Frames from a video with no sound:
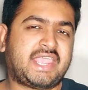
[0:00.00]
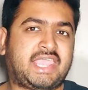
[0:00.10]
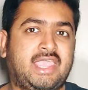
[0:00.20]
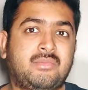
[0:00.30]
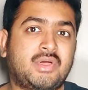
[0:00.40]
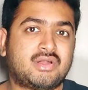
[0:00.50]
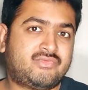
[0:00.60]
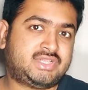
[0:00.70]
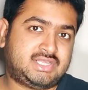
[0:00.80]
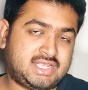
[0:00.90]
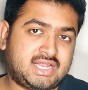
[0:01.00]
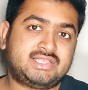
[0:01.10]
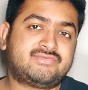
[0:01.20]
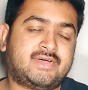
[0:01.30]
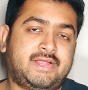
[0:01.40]
I came out of it
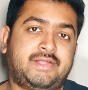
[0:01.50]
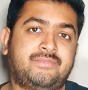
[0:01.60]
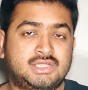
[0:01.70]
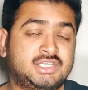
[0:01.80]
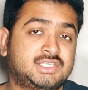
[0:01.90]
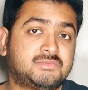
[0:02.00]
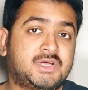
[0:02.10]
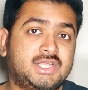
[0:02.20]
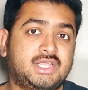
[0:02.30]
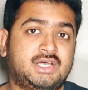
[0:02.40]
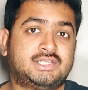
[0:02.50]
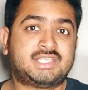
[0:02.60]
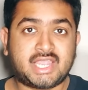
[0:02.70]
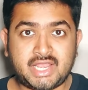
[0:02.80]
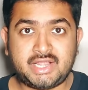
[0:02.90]
satisfied. This is my
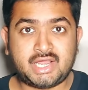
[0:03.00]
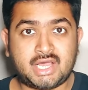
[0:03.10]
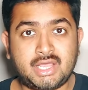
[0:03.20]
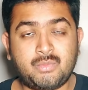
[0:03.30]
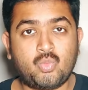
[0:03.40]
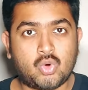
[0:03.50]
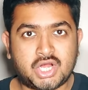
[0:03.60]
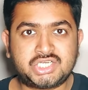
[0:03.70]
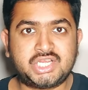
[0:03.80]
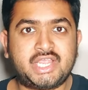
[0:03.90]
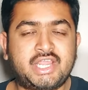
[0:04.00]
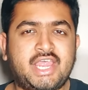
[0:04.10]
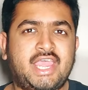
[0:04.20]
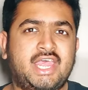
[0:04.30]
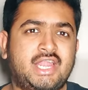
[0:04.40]
second time watching
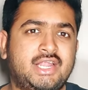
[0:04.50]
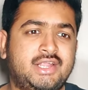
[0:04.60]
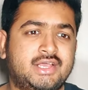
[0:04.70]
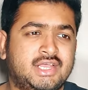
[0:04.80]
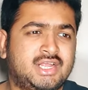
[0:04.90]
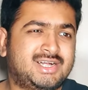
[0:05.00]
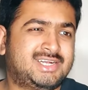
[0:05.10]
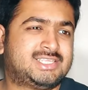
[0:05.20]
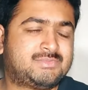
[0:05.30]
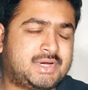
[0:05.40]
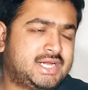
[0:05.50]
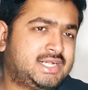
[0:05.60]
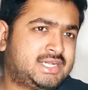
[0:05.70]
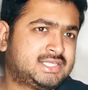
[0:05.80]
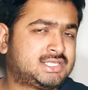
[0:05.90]
it, and
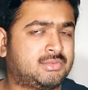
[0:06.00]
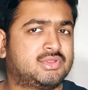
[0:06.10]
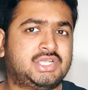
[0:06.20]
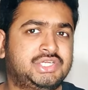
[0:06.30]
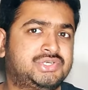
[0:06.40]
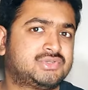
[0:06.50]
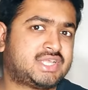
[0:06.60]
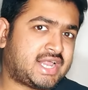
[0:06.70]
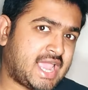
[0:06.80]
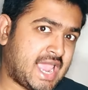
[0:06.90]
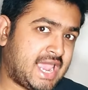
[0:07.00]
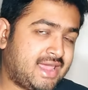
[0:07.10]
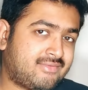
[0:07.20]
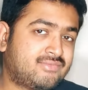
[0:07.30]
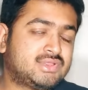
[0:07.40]
despite some of the issues that I
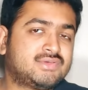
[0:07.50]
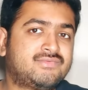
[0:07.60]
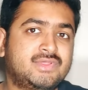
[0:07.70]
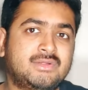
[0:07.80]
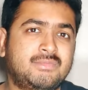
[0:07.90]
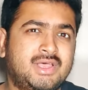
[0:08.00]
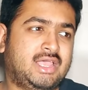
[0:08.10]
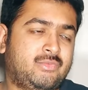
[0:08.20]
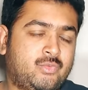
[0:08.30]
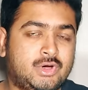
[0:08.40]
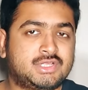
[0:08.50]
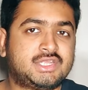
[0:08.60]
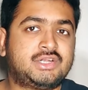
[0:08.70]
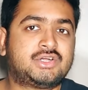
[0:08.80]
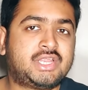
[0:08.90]
have with the film, I was
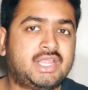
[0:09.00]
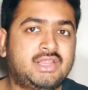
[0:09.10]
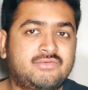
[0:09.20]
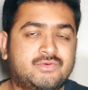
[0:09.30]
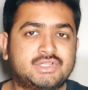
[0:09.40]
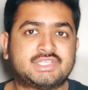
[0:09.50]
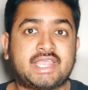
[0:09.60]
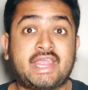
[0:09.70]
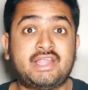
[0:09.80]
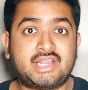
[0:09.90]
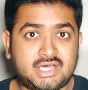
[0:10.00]
entertained for the second